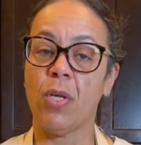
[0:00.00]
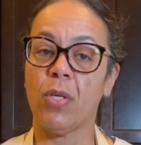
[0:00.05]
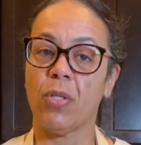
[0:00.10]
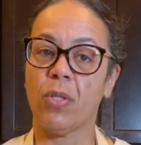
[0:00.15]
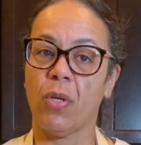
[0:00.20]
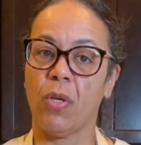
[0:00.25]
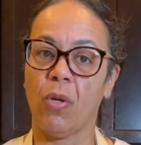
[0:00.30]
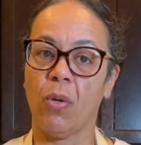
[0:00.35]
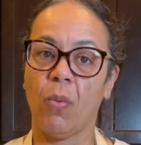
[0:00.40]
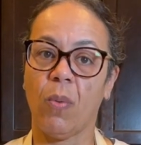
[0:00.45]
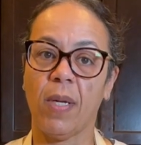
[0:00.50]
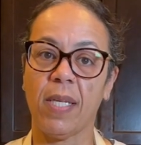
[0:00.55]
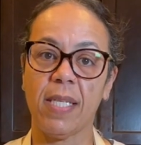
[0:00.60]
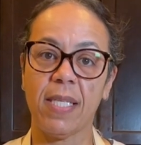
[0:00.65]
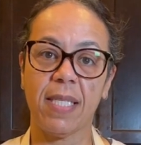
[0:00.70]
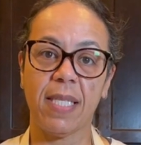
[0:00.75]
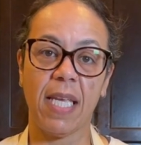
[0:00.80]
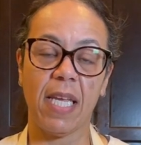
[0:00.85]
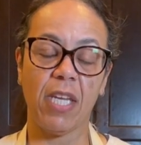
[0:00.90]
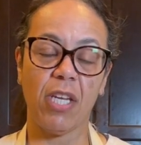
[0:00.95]
So you'll want to
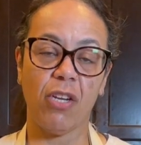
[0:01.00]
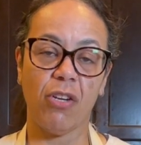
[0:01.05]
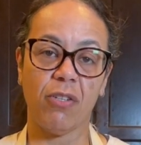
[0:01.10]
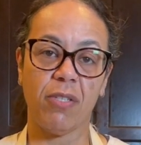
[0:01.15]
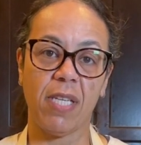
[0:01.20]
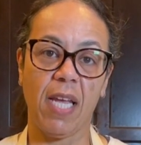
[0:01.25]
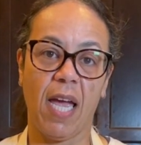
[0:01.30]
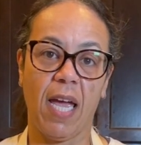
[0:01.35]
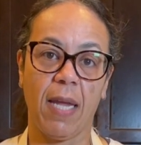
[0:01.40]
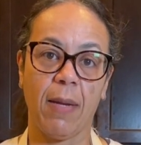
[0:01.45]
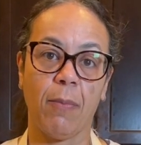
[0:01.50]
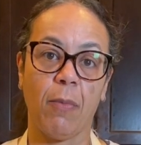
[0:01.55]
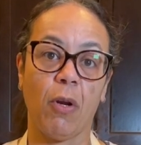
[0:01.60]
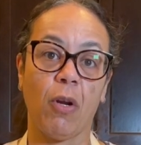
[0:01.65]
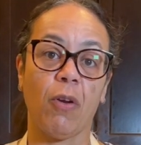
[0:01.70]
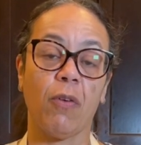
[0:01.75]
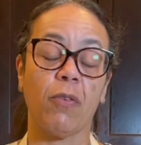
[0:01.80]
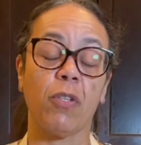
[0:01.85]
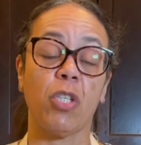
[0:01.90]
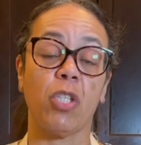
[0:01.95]
set your
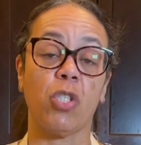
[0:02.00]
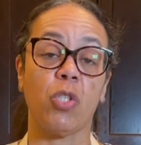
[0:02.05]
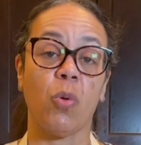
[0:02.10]
timer to